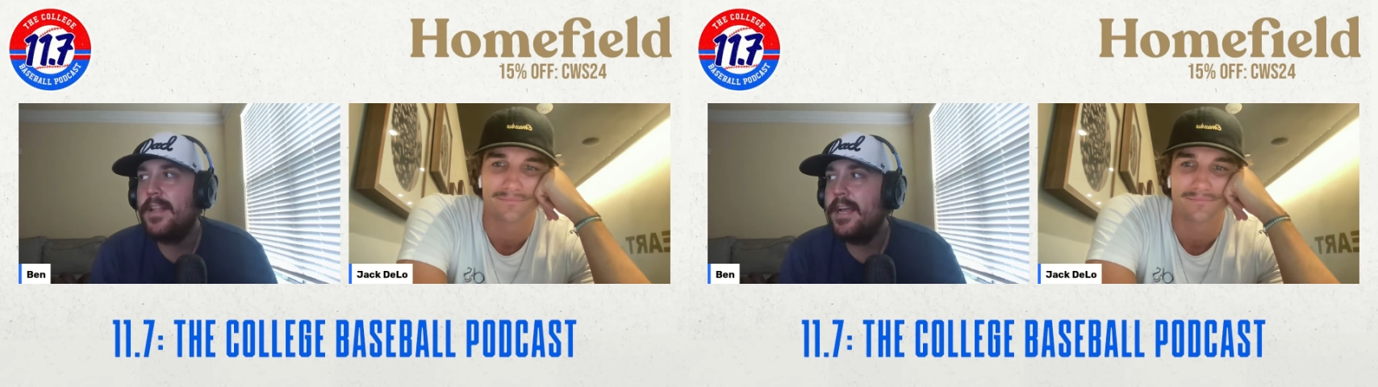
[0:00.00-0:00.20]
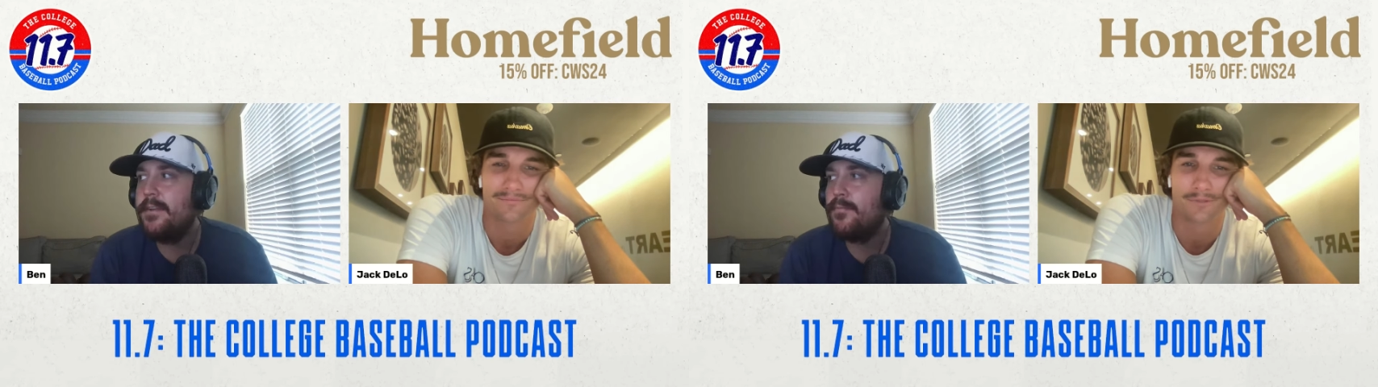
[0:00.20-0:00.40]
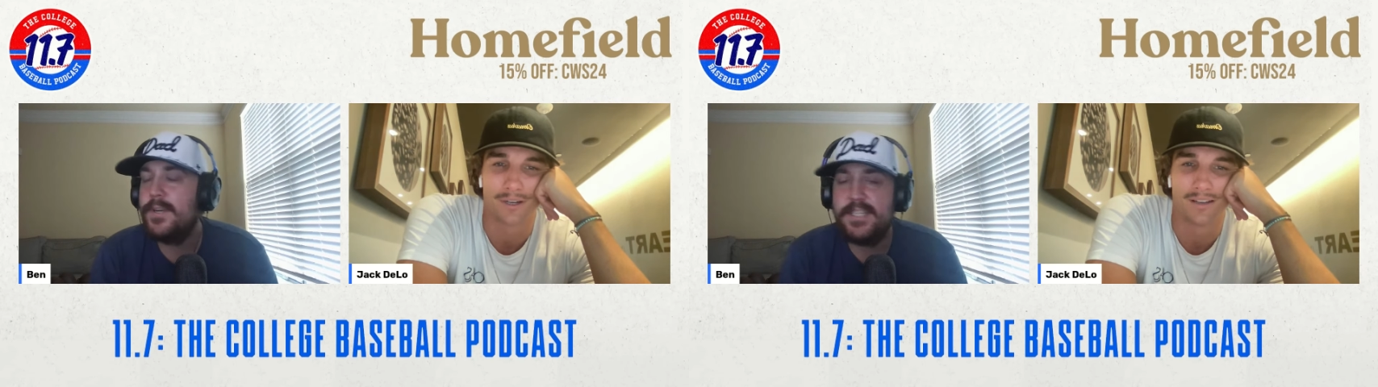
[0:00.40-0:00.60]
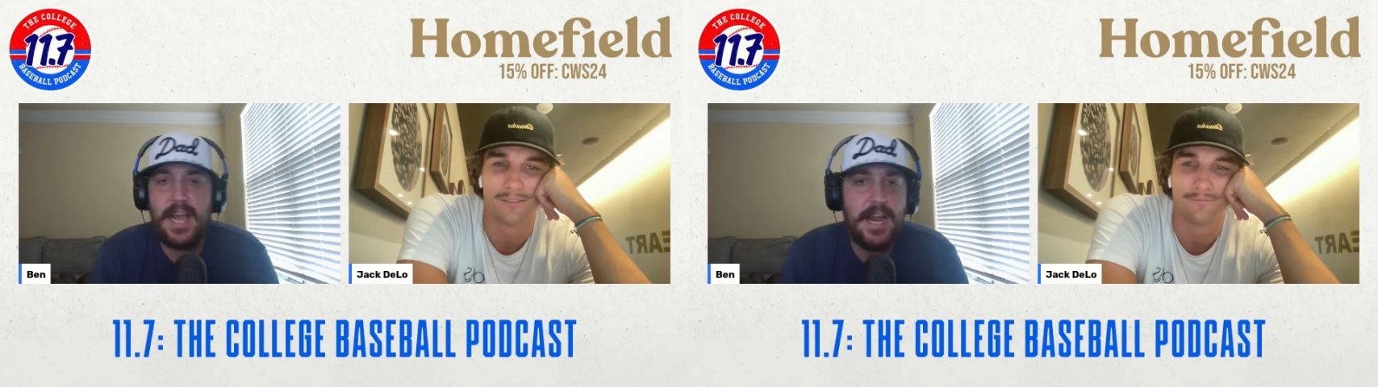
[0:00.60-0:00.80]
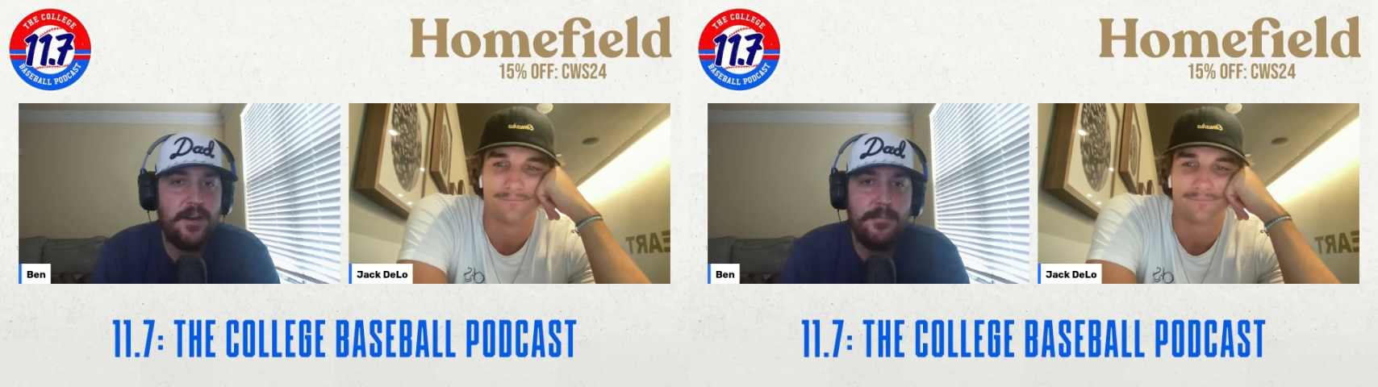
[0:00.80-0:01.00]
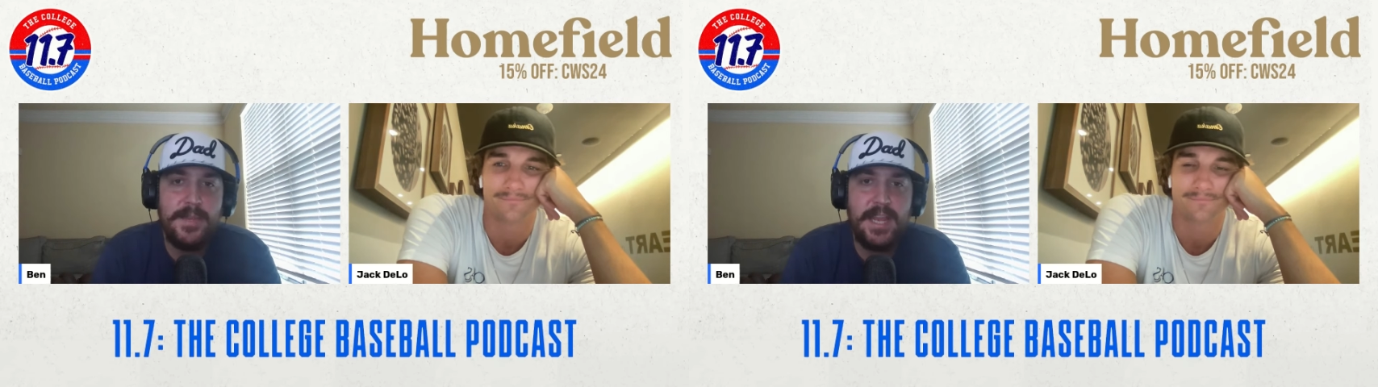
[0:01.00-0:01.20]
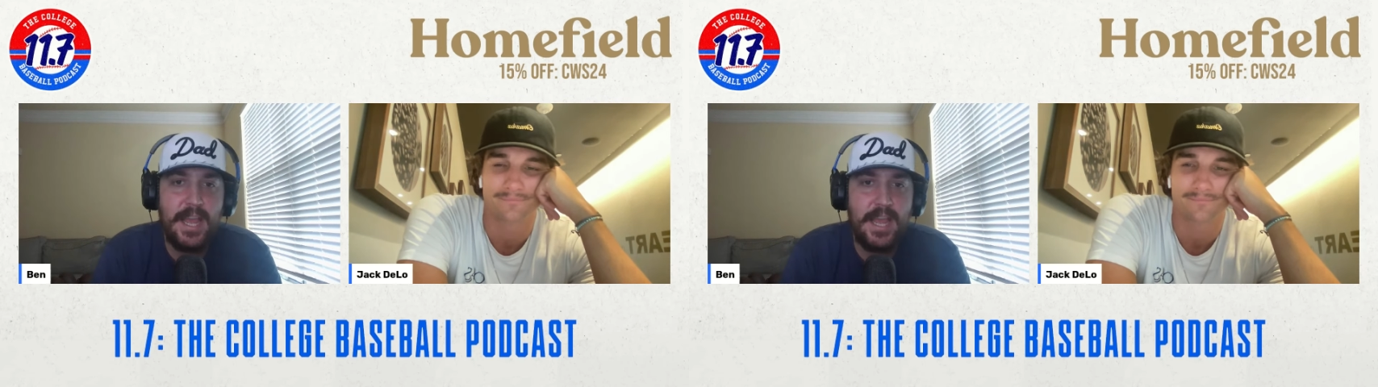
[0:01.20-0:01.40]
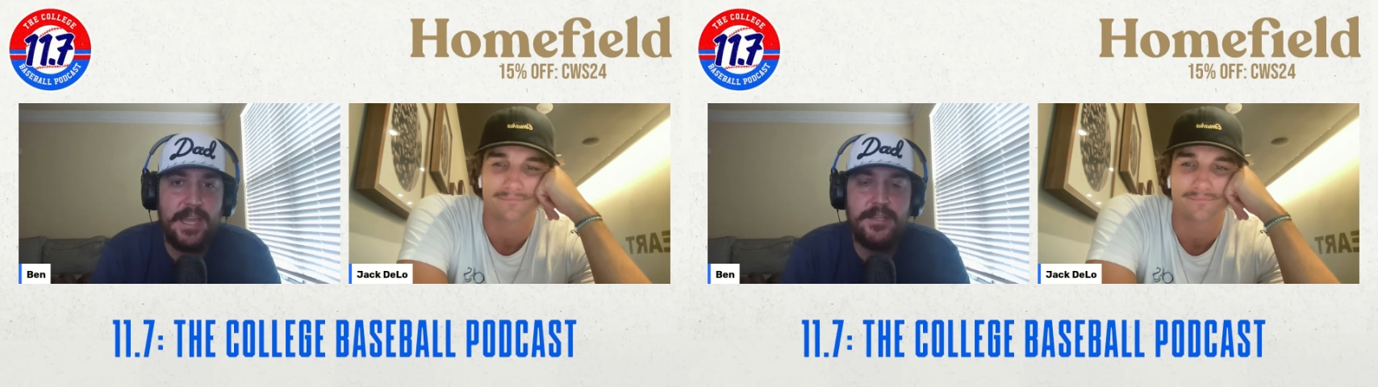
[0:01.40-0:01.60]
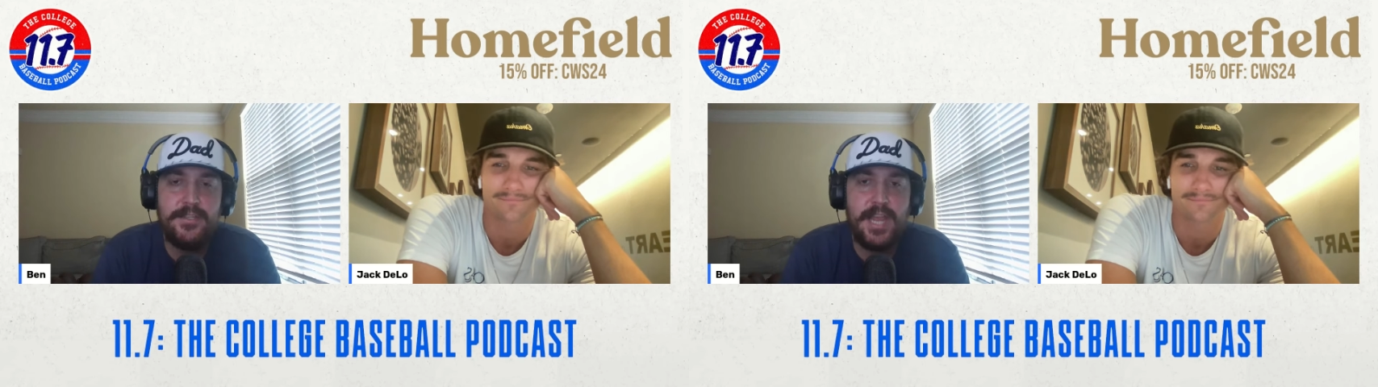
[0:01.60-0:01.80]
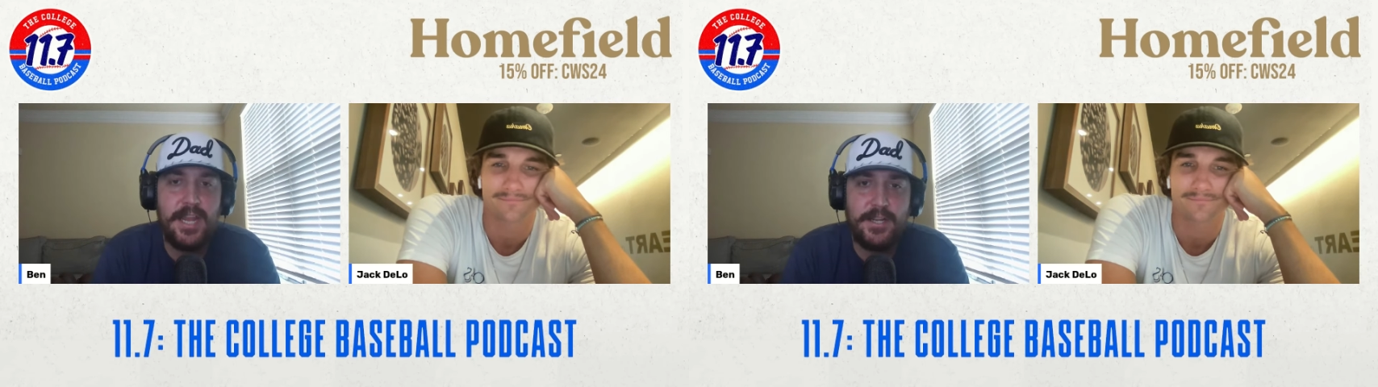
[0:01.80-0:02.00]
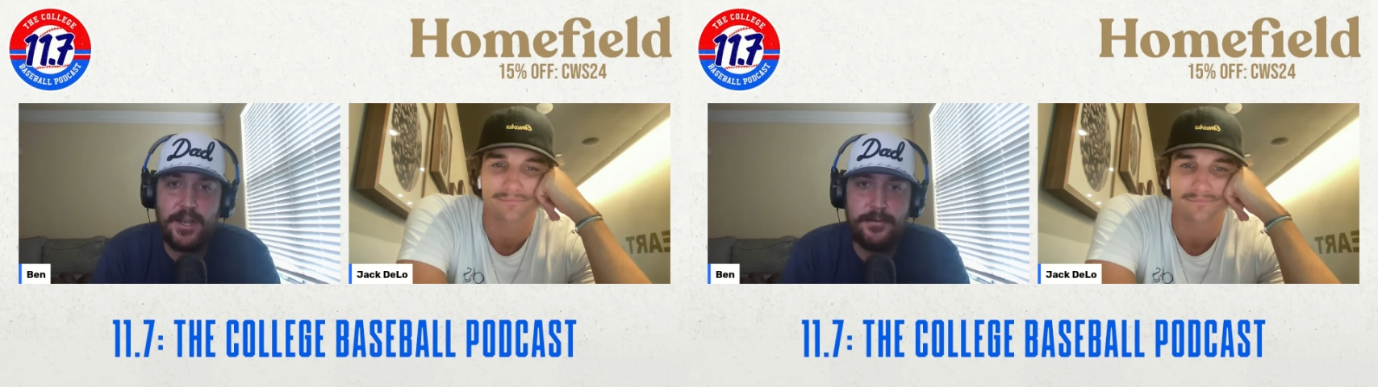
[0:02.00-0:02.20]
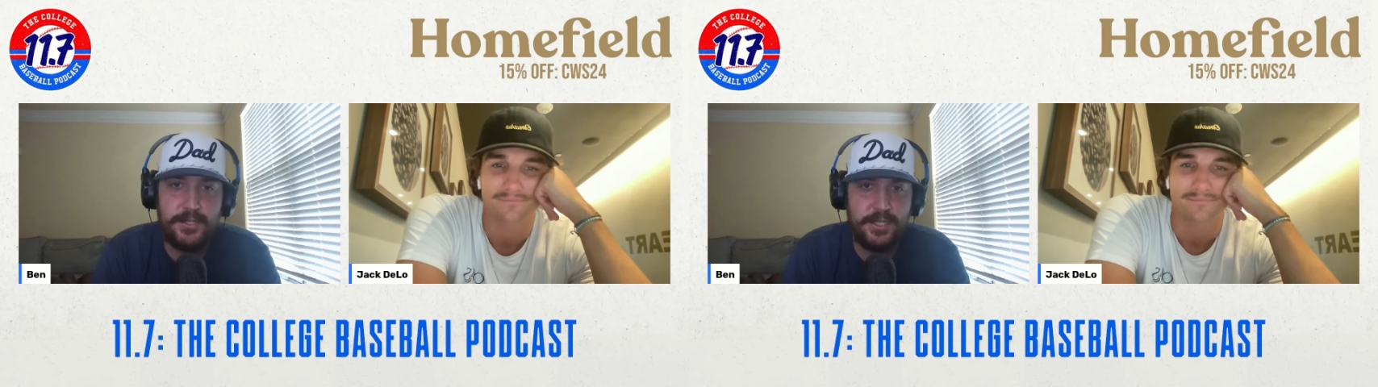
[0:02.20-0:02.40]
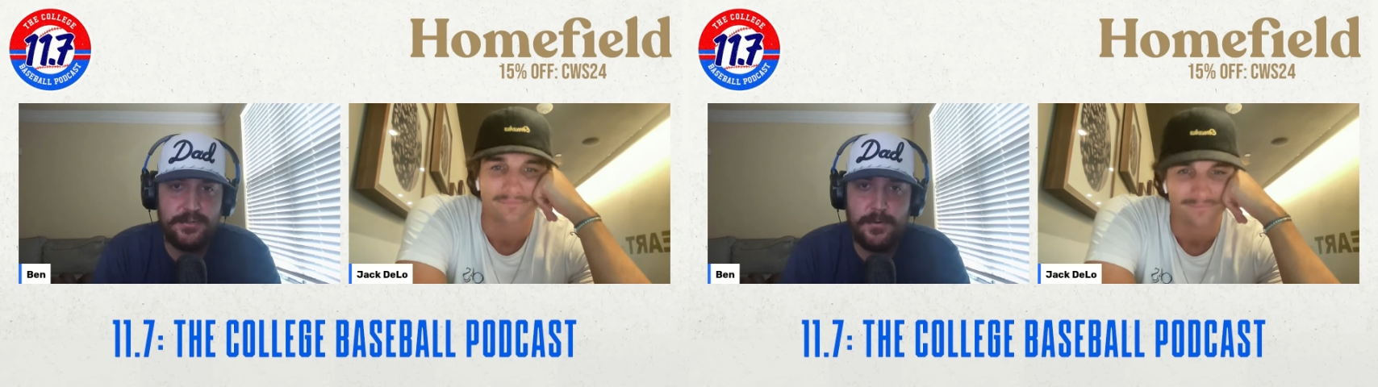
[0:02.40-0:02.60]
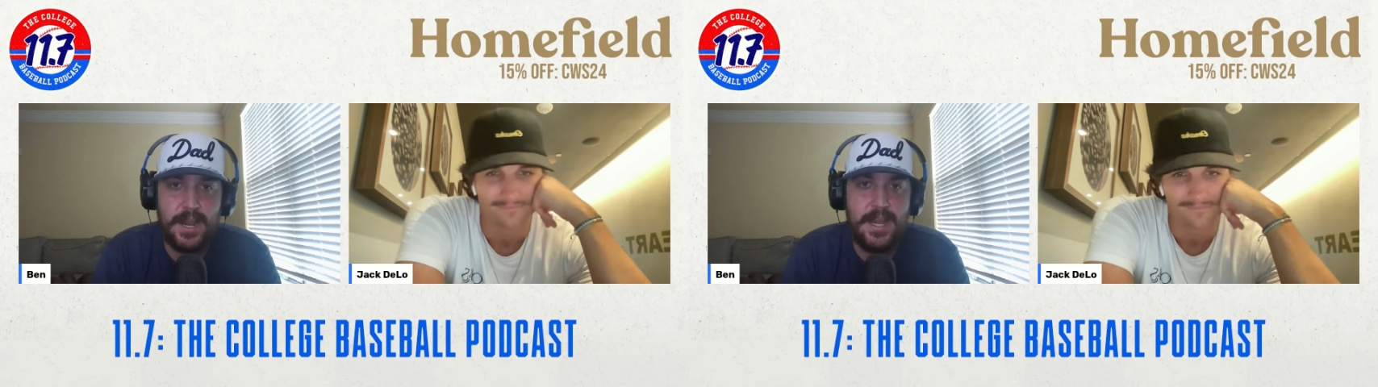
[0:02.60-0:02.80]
Speaker 1: like right. retirement age head coaches,